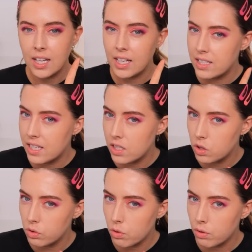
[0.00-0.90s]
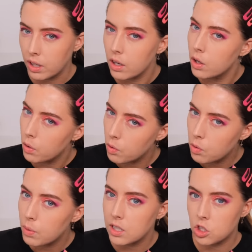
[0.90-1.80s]
is his story
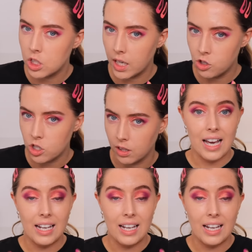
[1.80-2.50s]
always changing.